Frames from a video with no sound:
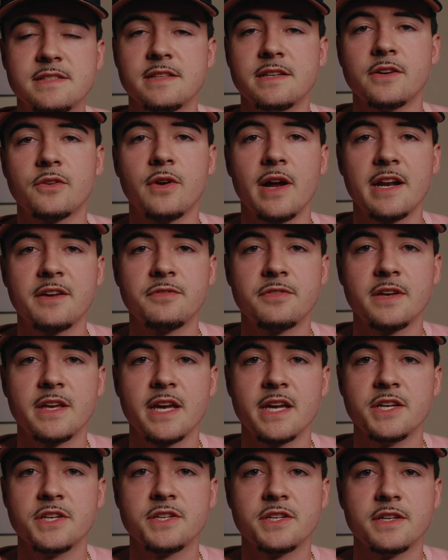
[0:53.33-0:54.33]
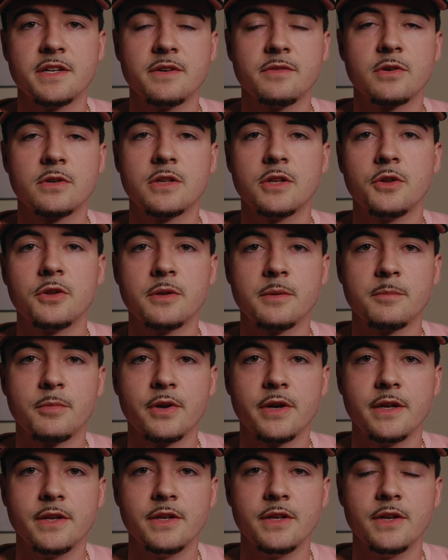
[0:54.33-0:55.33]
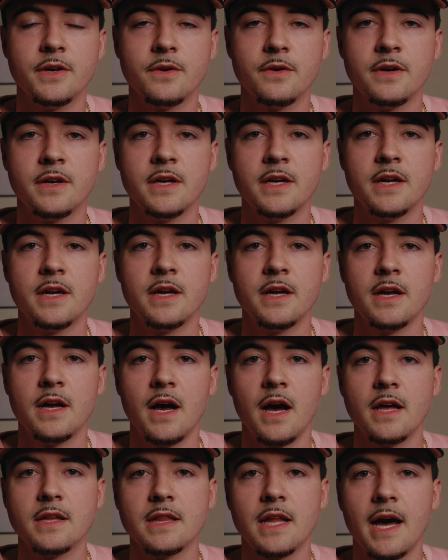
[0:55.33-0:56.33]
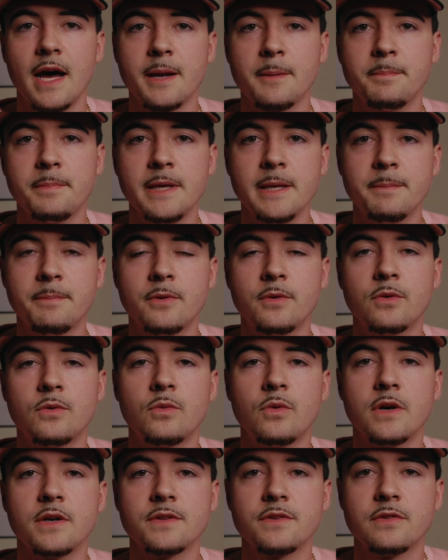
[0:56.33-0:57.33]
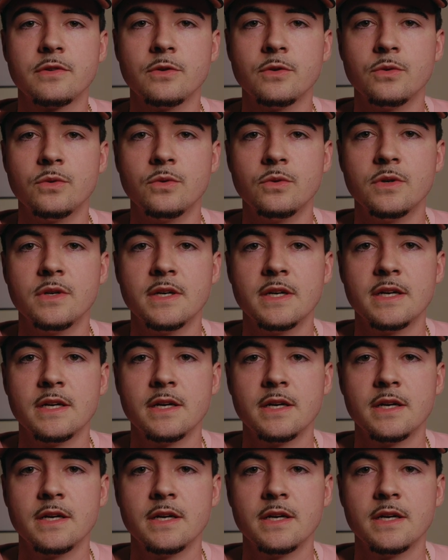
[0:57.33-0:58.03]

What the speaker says: instant gratification of a clothing brand. You know, a lot of people want to